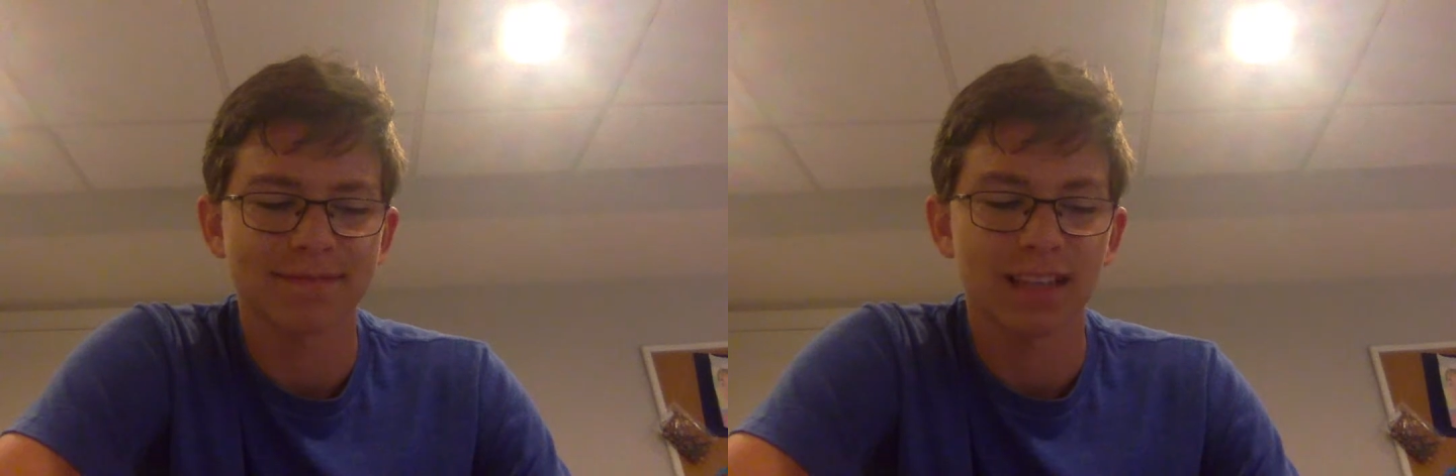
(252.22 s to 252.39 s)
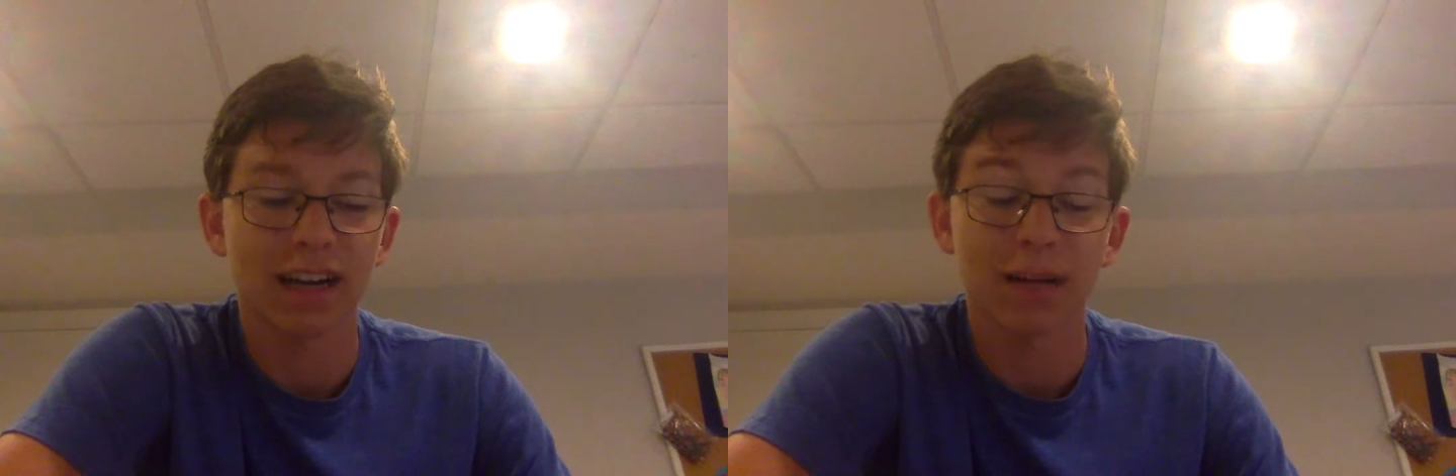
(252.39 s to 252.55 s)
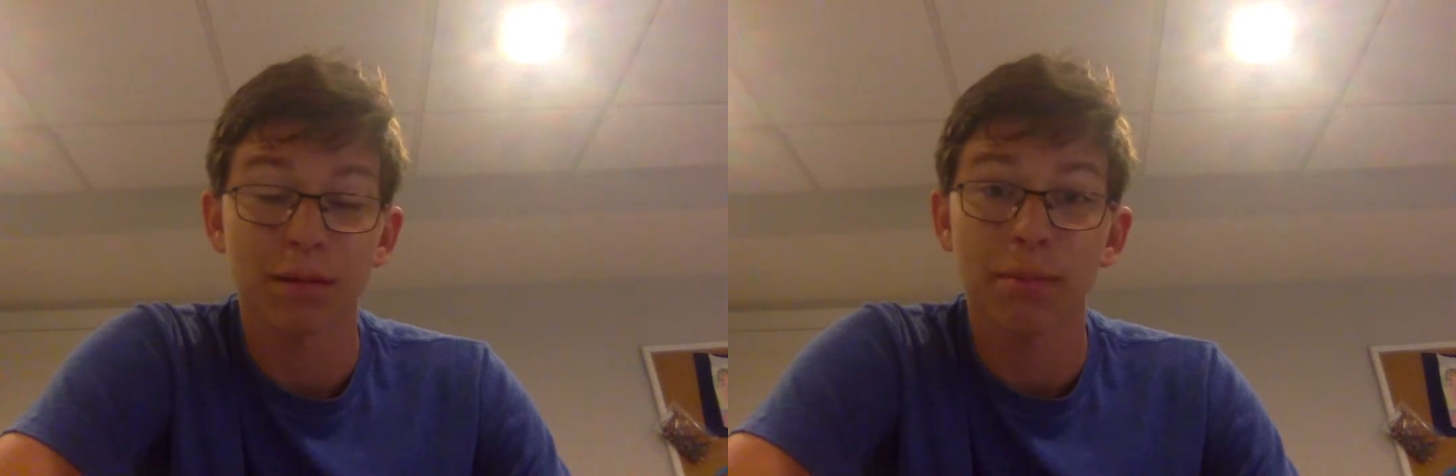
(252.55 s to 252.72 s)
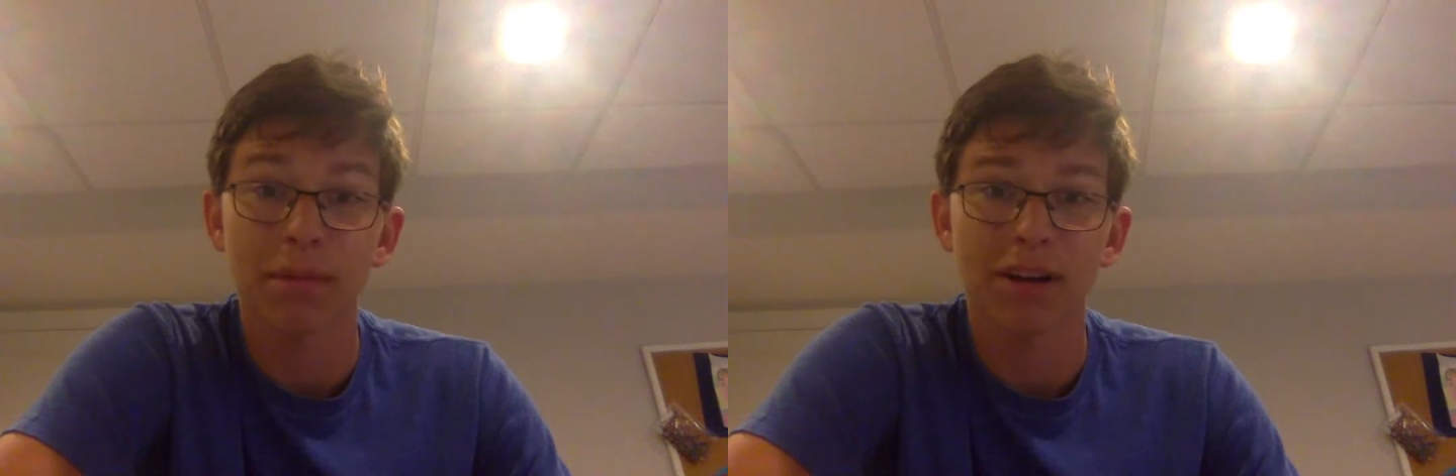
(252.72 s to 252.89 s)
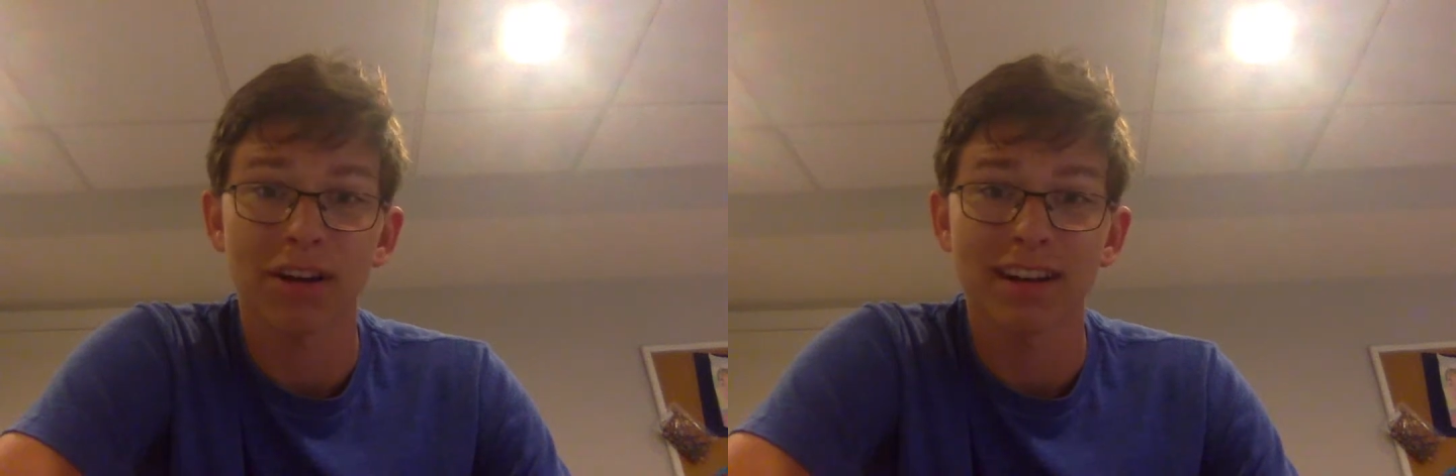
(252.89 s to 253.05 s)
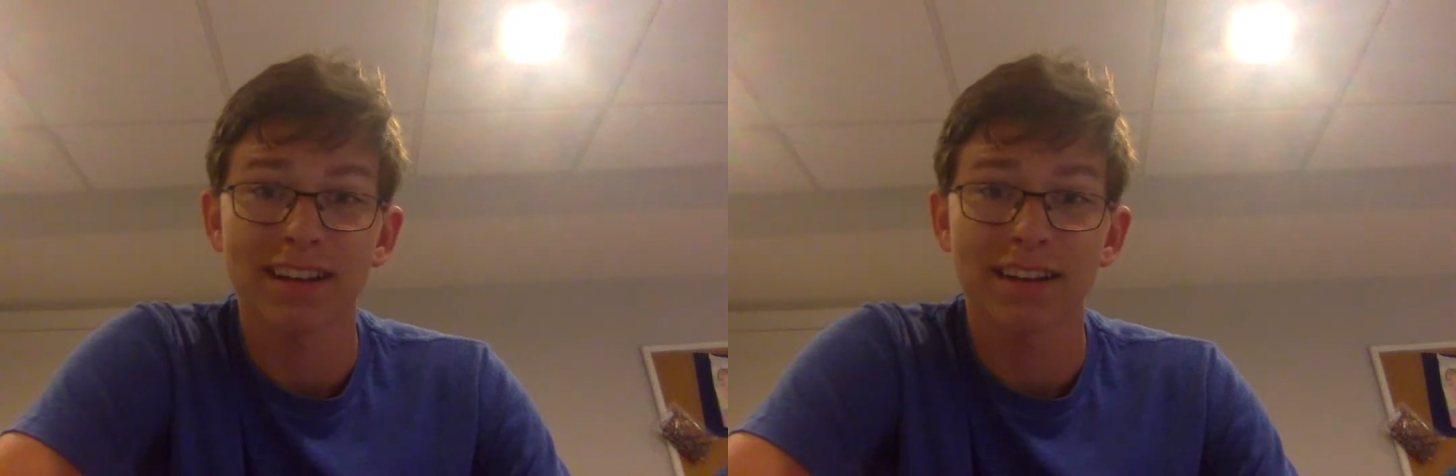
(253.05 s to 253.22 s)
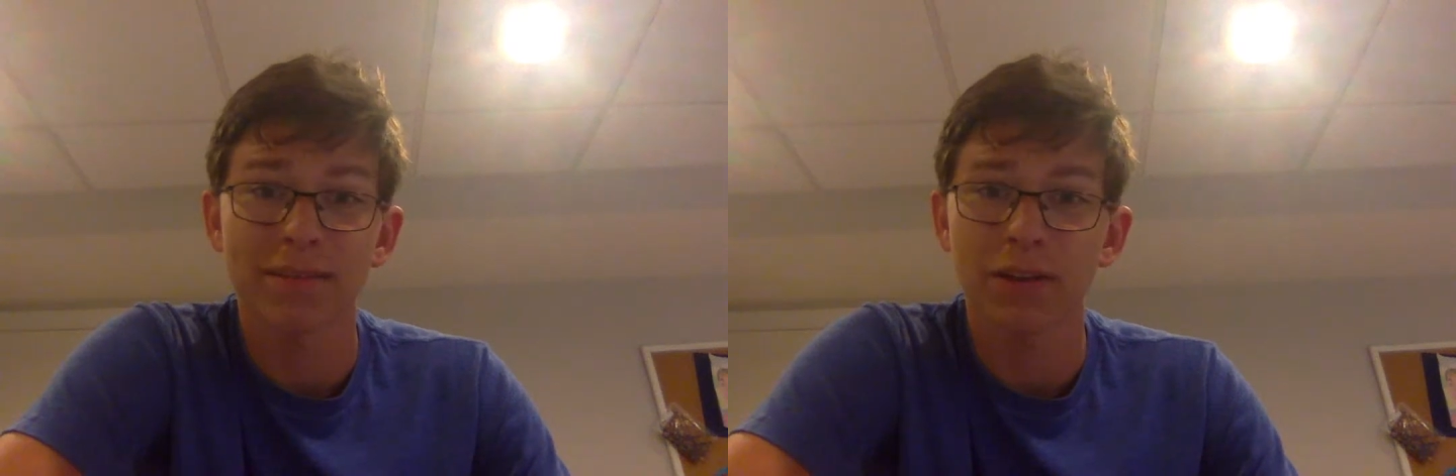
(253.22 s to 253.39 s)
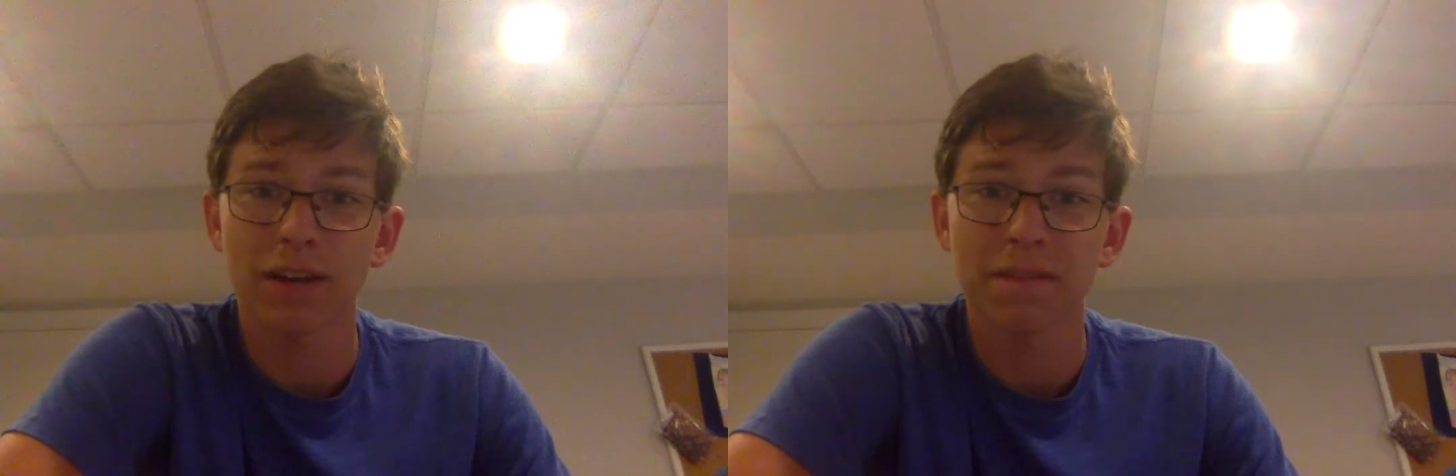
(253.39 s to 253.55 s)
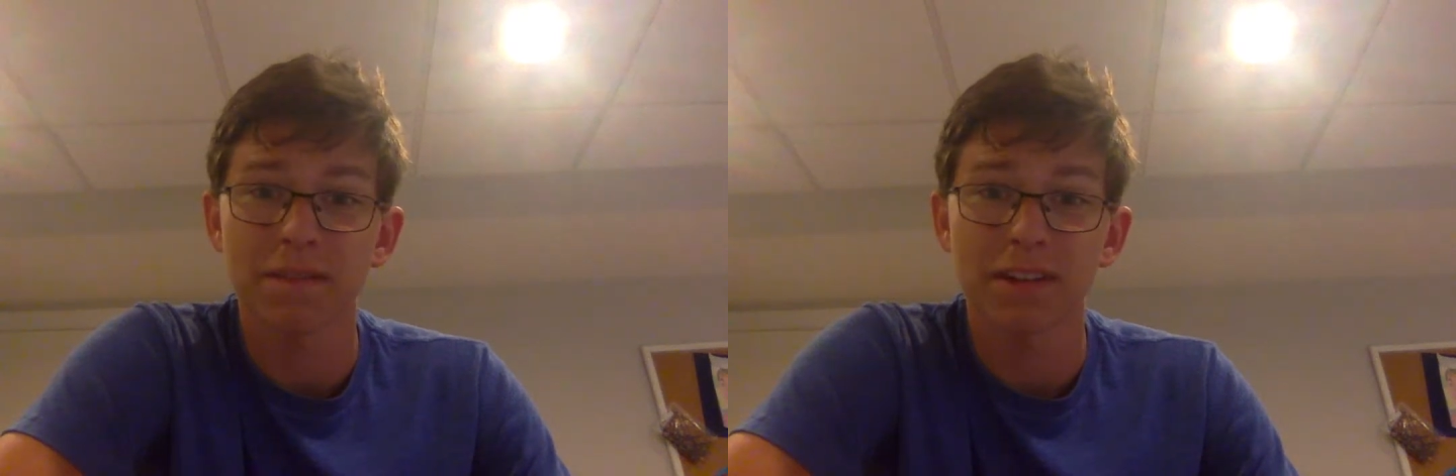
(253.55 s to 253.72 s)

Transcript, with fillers: I'm American, if you haven't